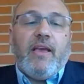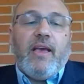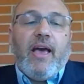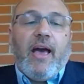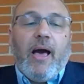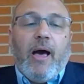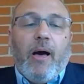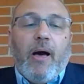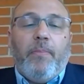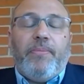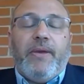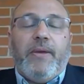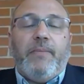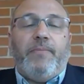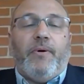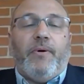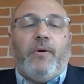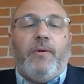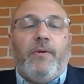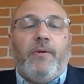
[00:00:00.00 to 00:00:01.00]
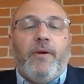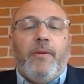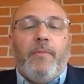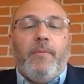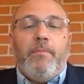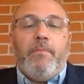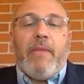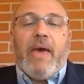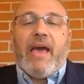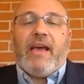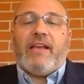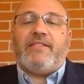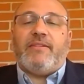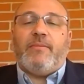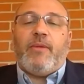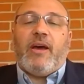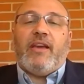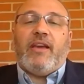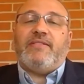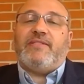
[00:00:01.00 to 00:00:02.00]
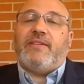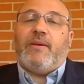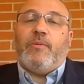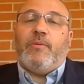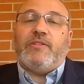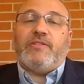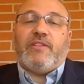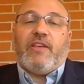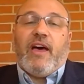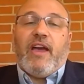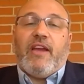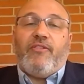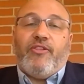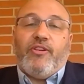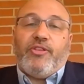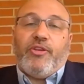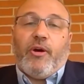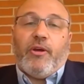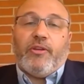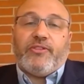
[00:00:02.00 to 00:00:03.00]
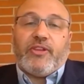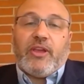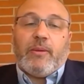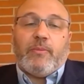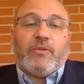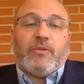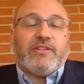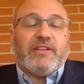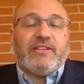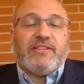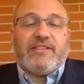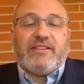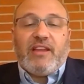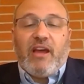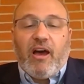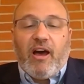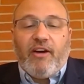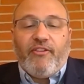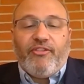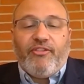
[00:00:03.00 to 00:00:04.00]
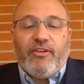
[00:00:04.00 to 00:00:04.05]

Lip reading: help people maximize someone's life with Alzheimer's. It's tough.